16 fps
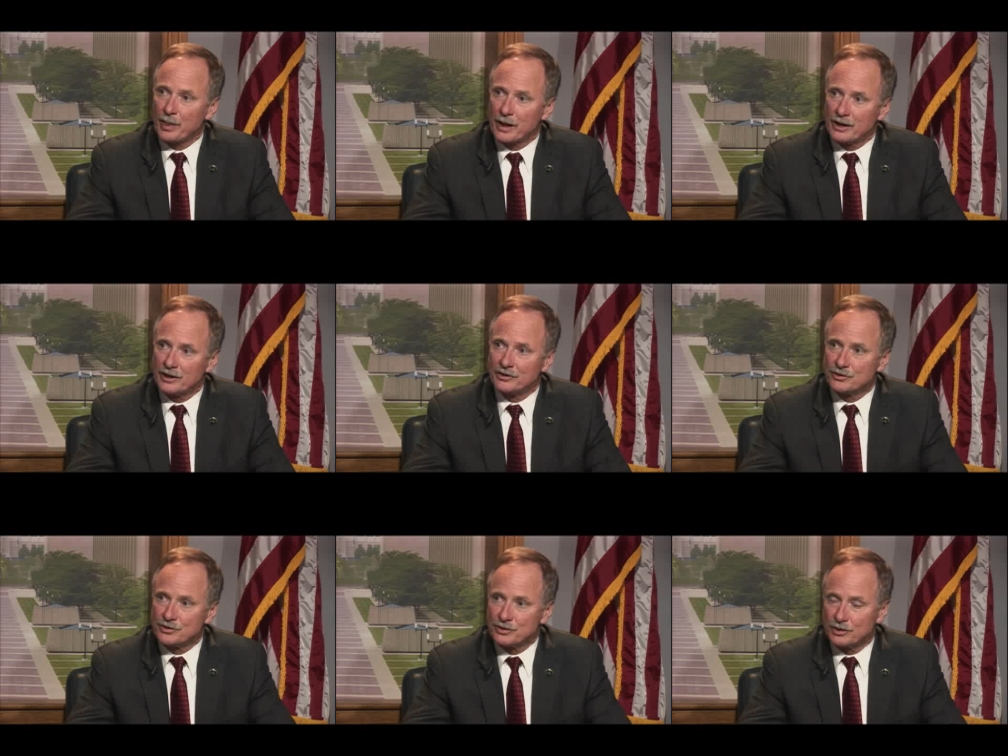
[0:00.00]

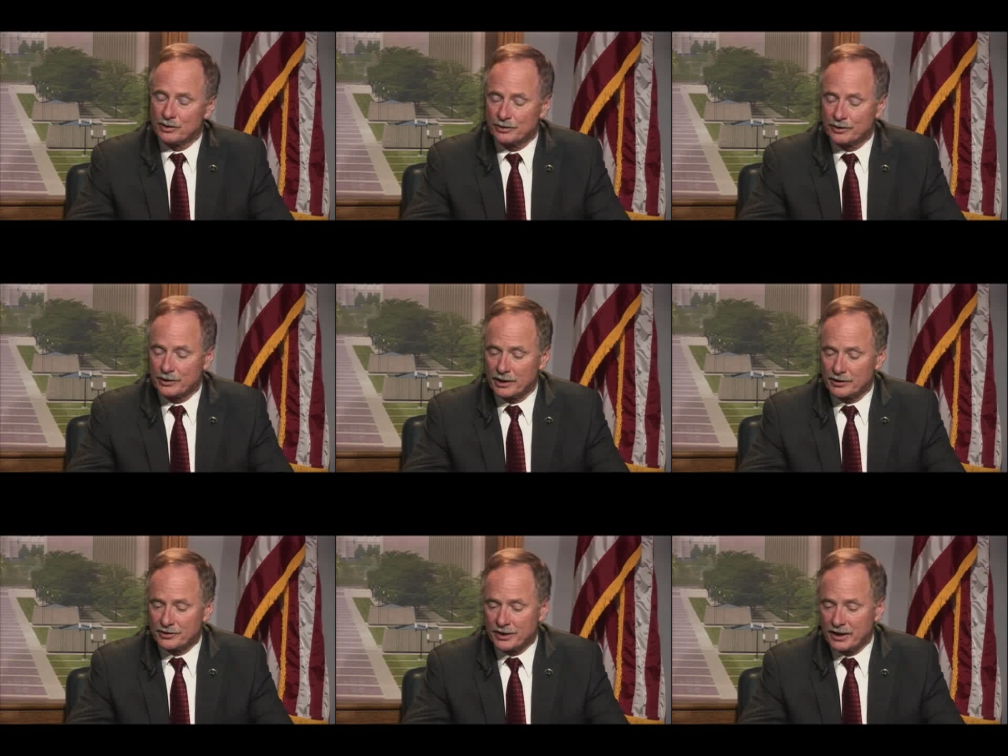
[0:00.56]
And so there
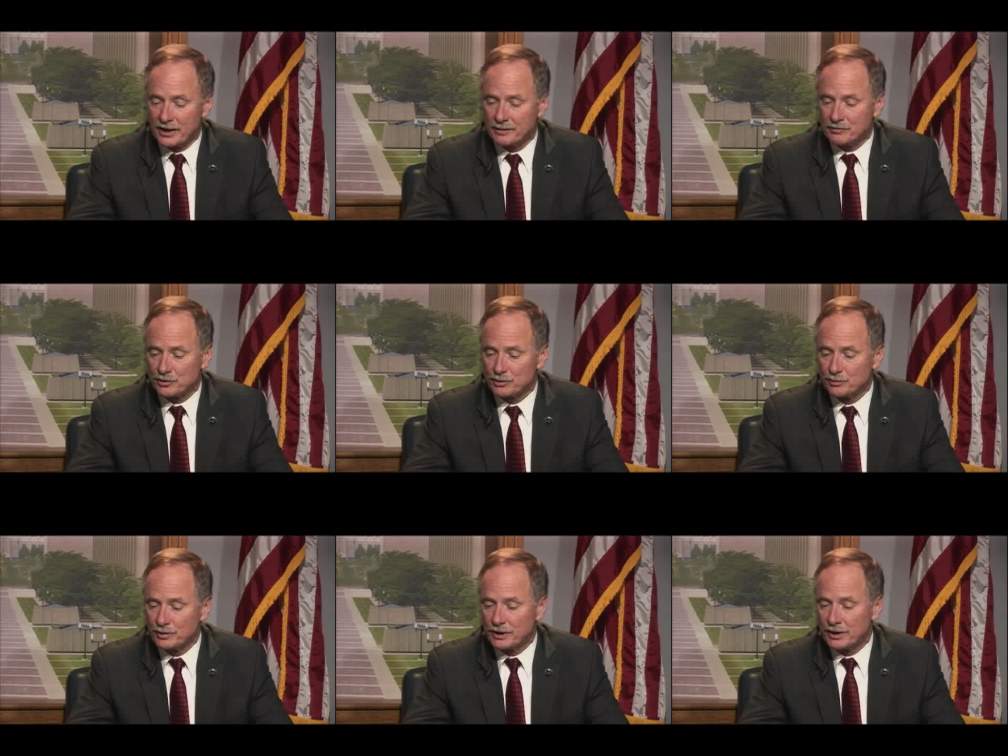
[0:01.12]
are times
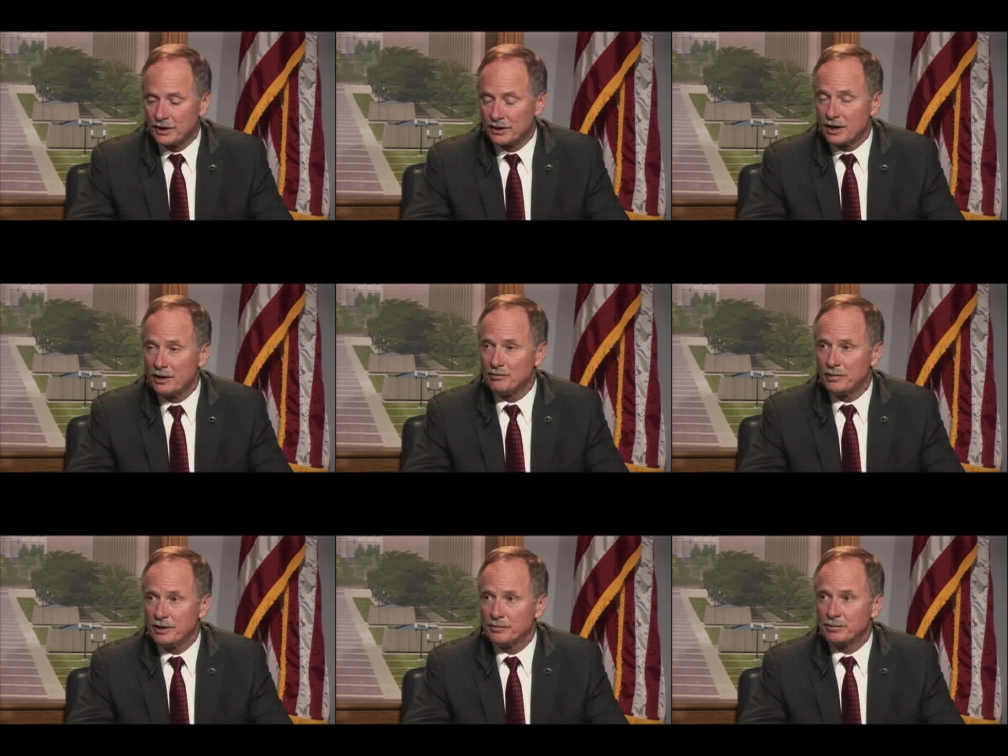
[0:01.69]
when we can
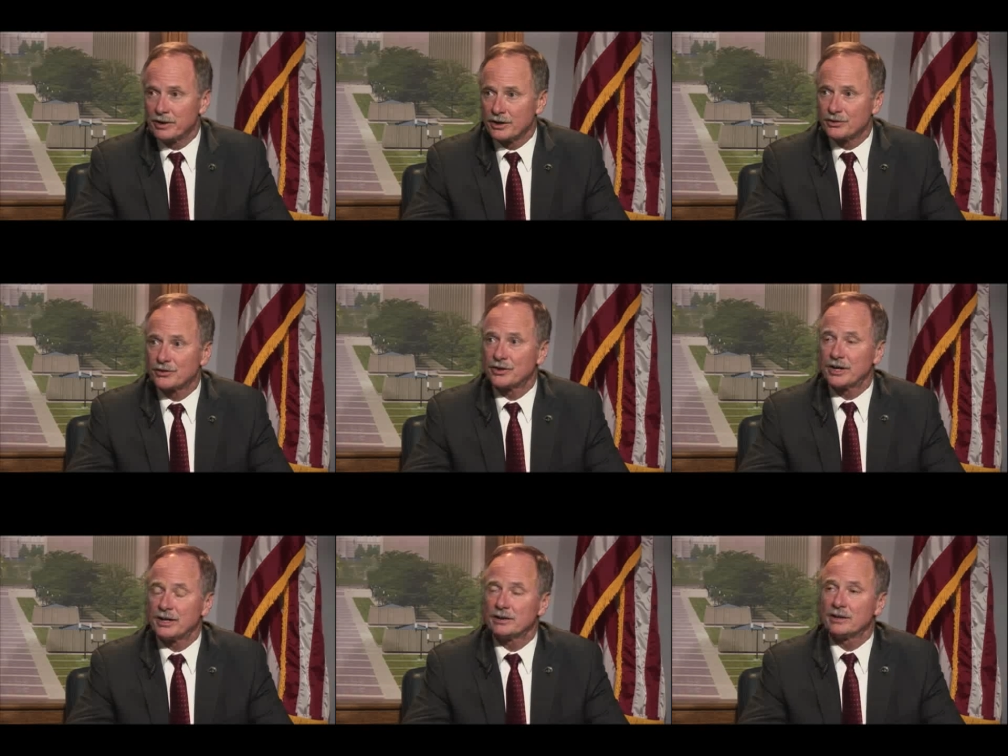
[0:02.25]
keep people on
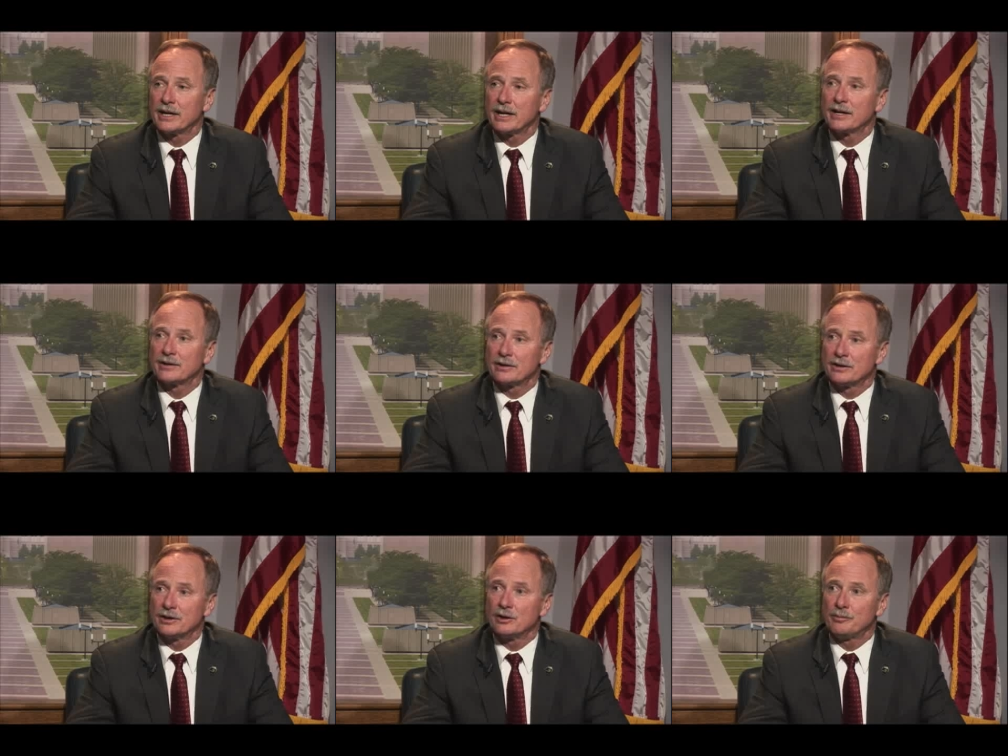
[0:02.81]
state land
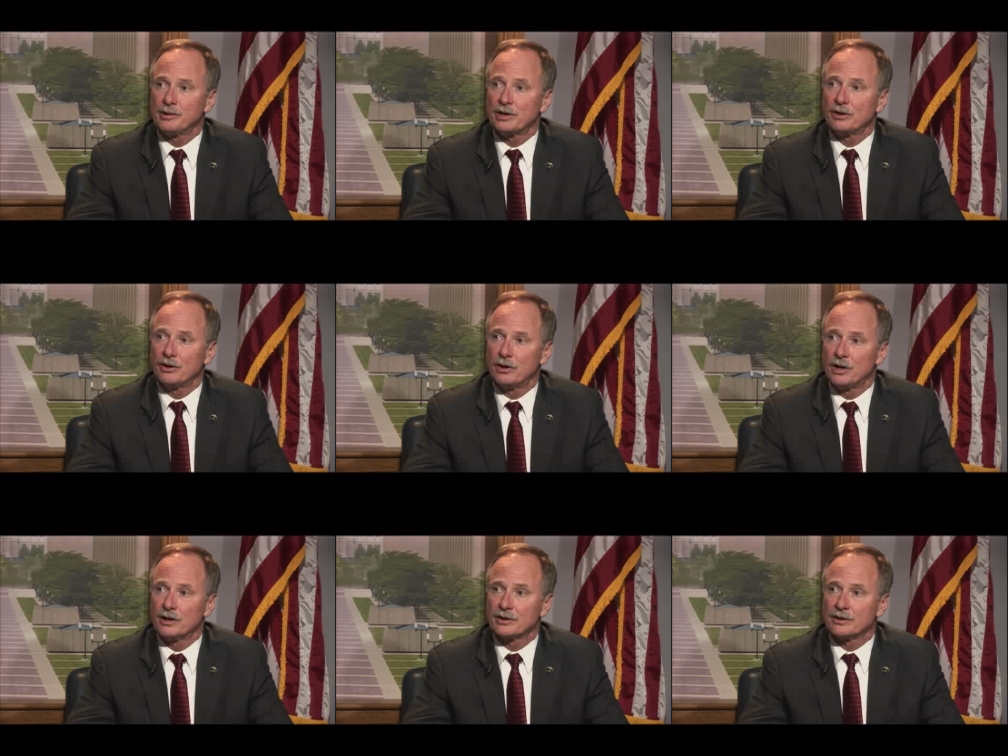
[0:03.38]
a little bit
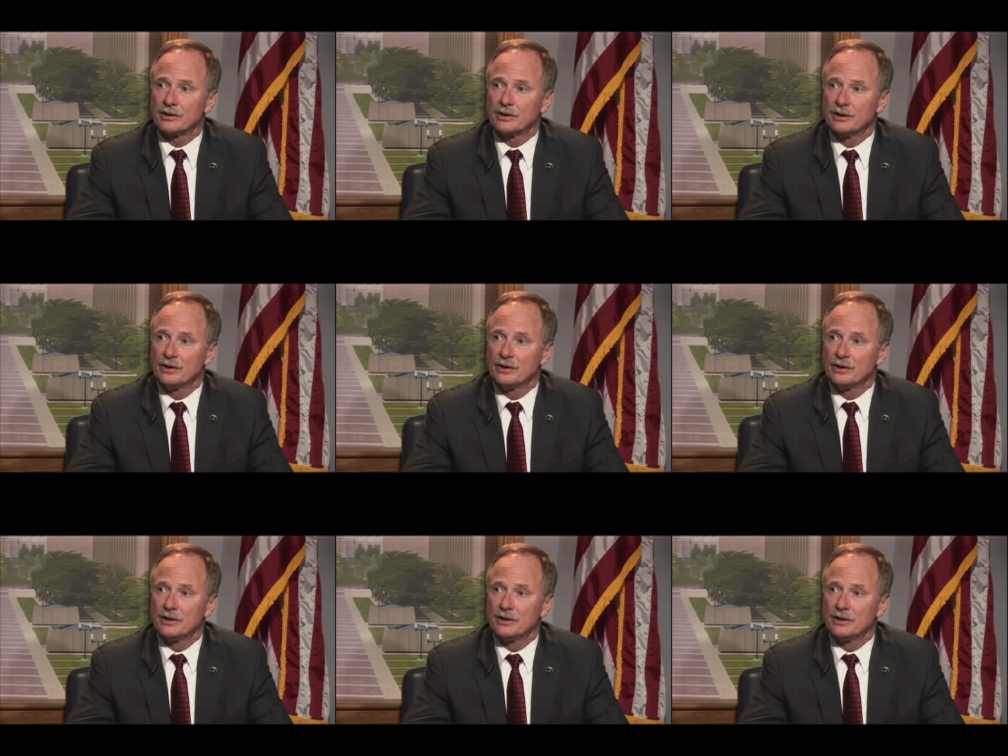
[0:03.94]
longer,